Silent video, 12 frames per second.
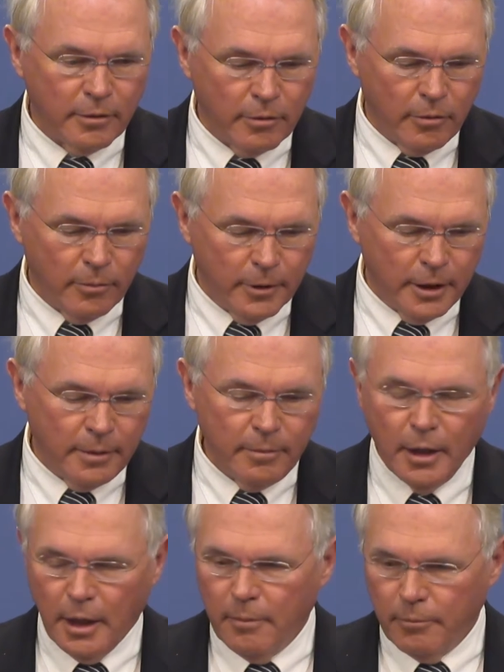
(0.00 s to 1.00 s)
our homeland,
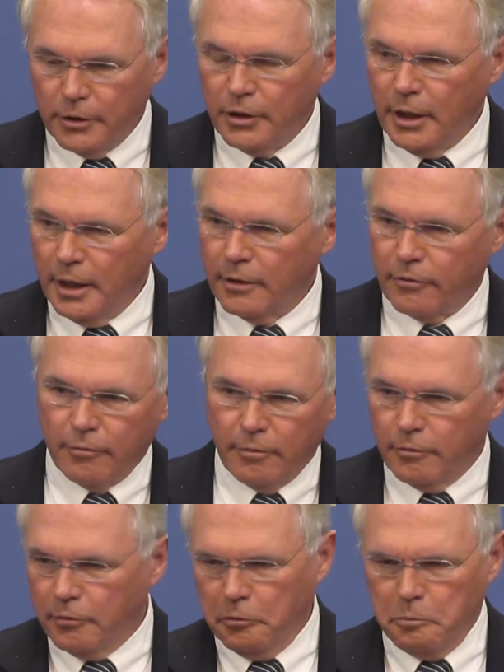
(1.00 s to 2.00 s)
but the answer
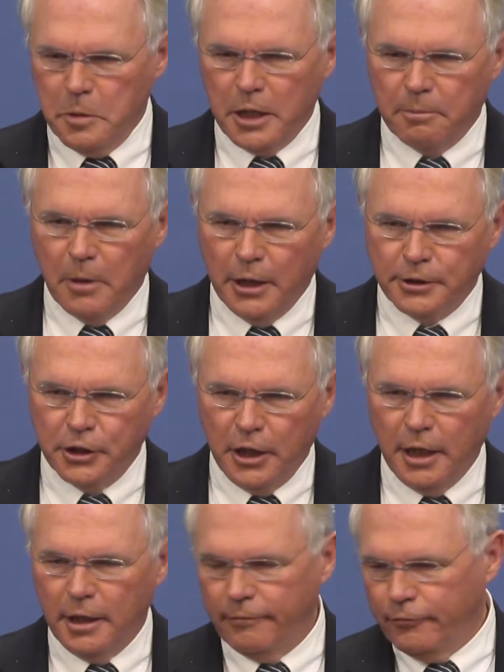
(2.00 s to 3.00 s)
is, you know, make my
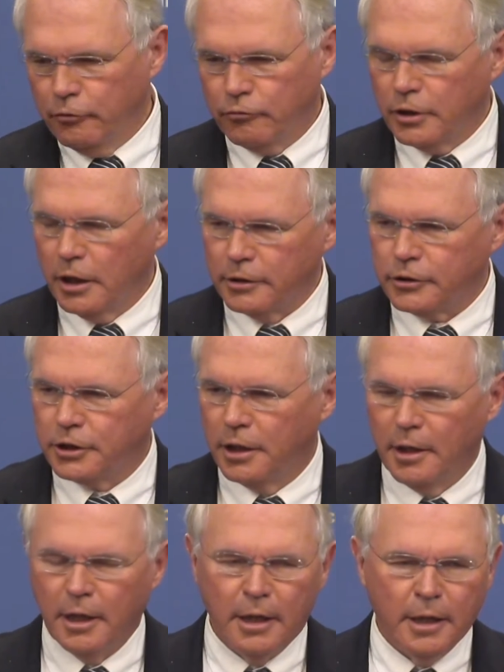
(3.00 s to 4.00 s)
day. If you touch
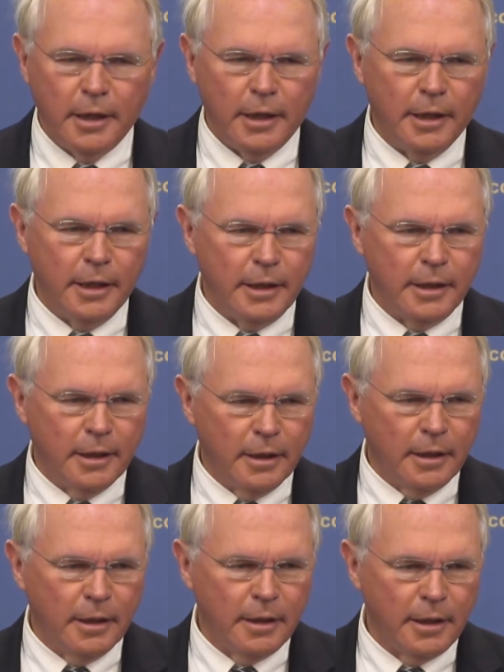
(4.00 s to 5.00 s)
any
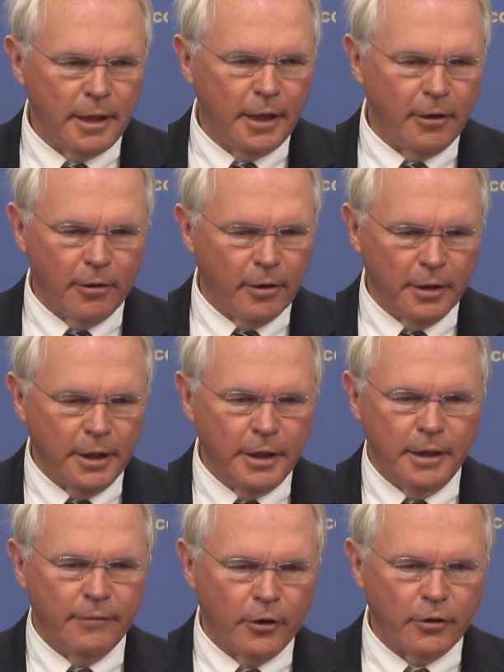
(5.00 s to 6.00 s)
hair on
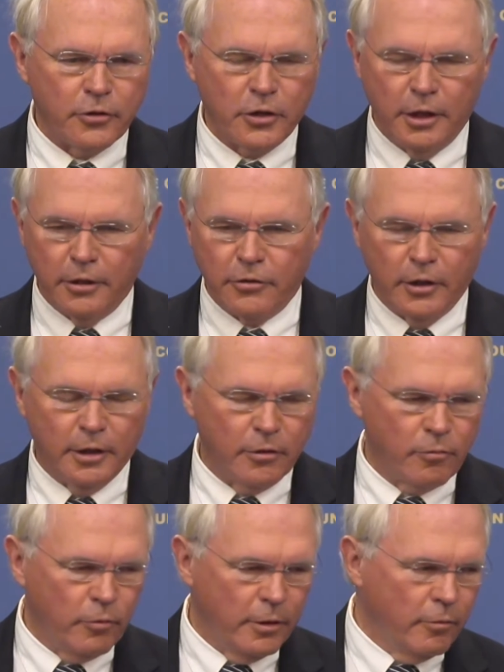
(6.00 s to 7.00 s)
any of our
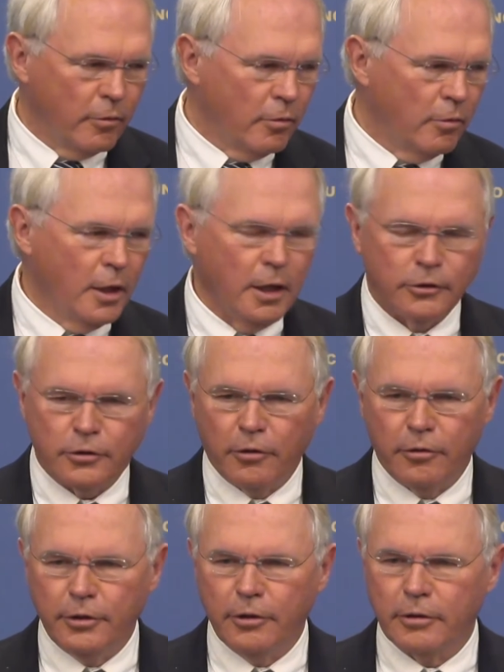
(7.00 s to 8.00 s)
citizens, we will
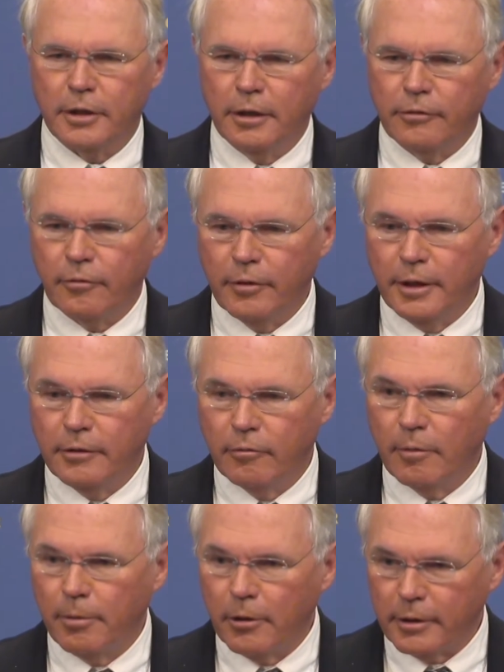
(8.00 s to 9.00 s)
turn your country
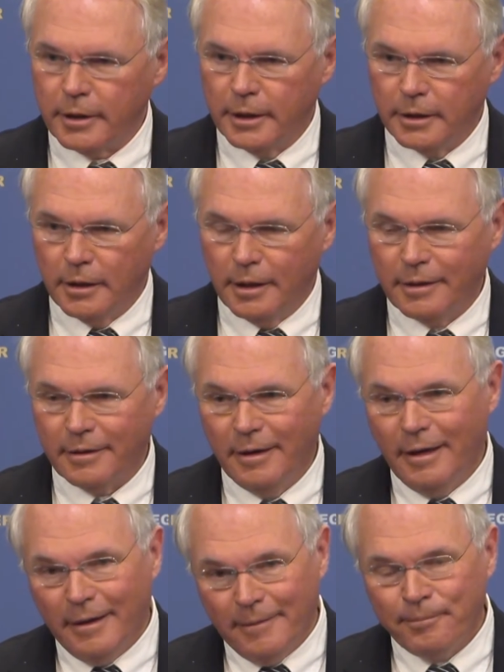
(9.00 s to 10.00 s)
into a parking lot.
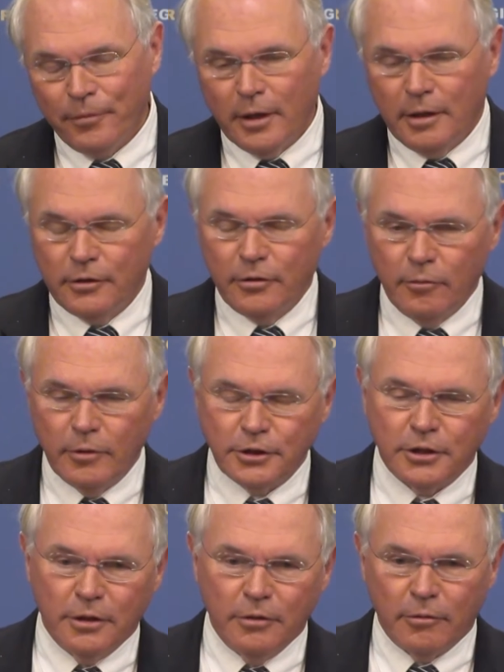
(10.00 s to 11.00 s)
To
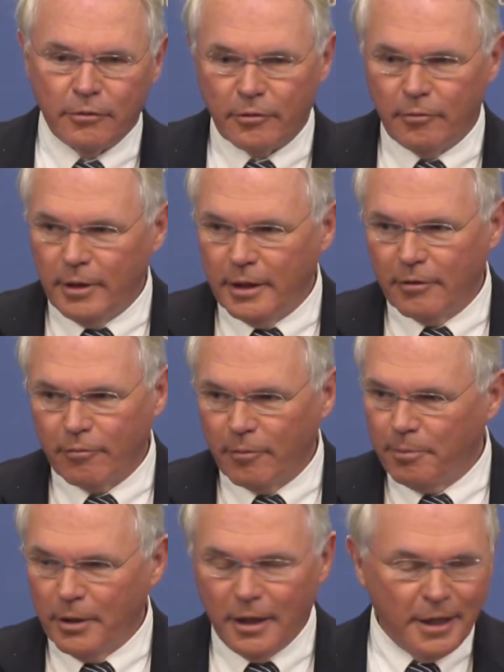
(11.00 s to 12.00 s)
which the North Koreans
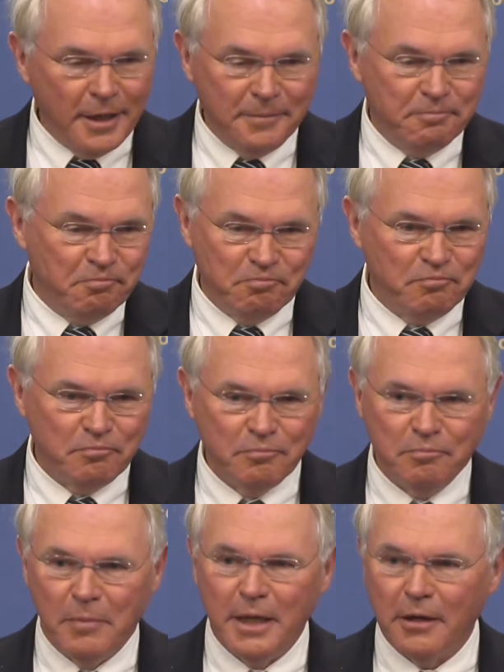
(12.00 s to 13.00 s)
reply,
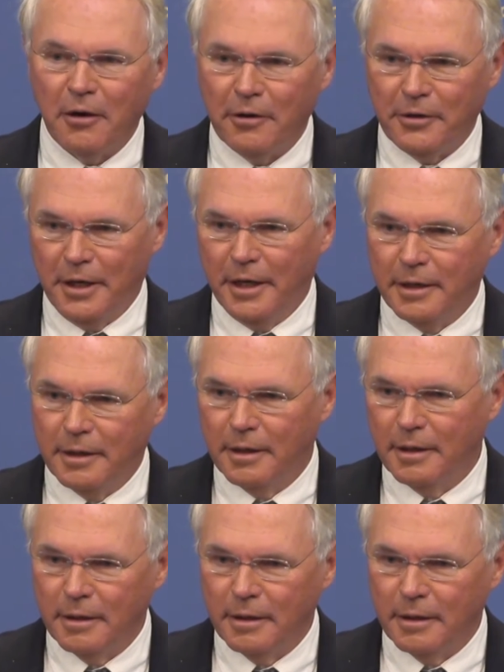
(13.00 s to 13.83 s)
make our day.